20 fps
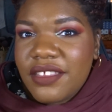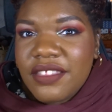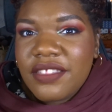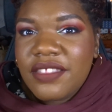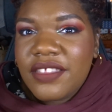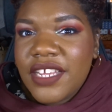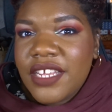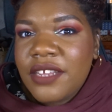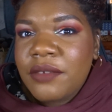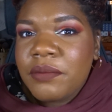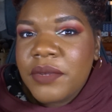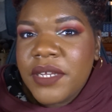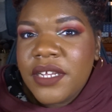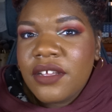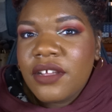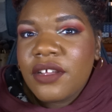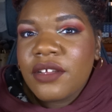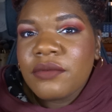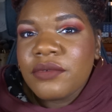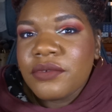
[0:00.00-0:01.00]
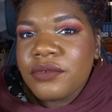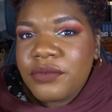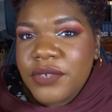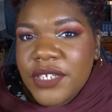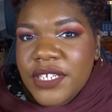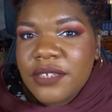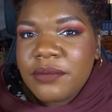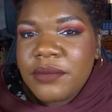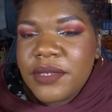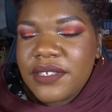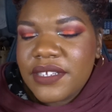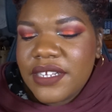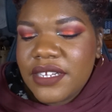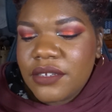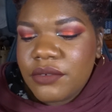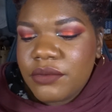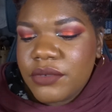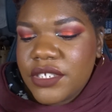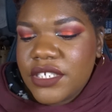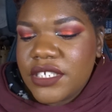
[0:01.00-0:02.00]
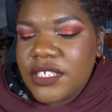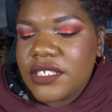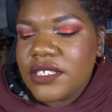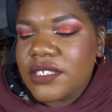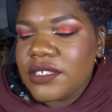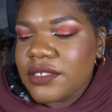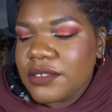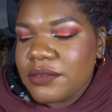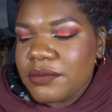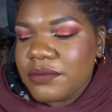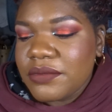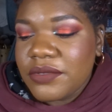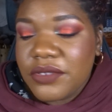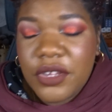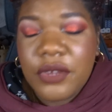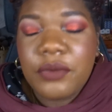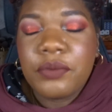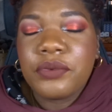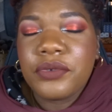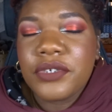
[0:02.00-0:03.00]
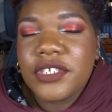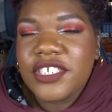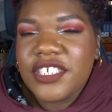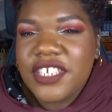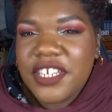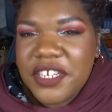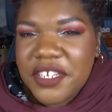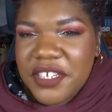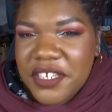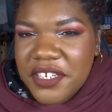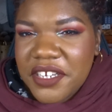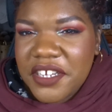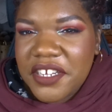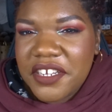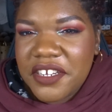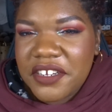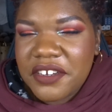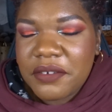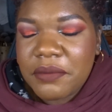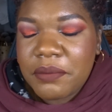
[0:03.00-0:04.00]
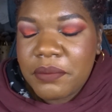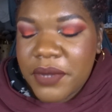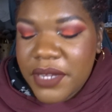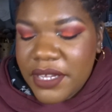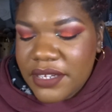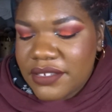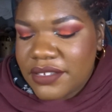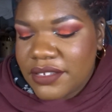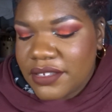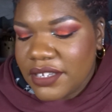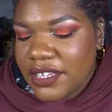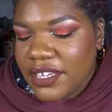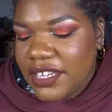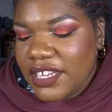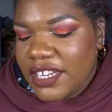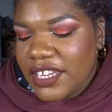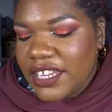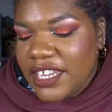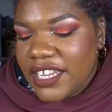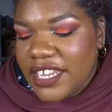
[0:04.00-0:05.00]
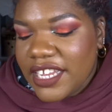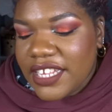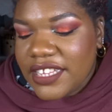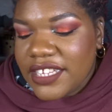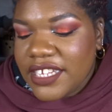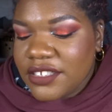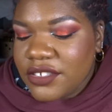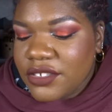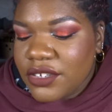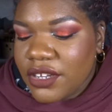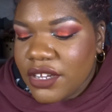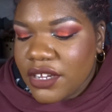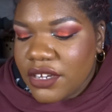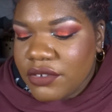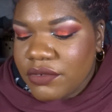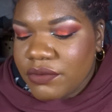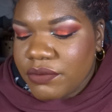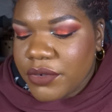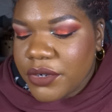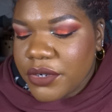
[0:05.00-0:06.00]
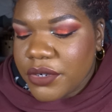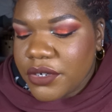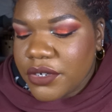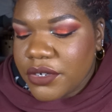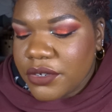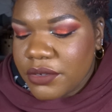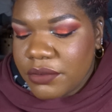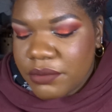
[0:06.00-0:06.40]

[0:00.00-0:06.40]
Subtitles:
they become really metallic, which is appreciated here. But yeah, that's a lot of work.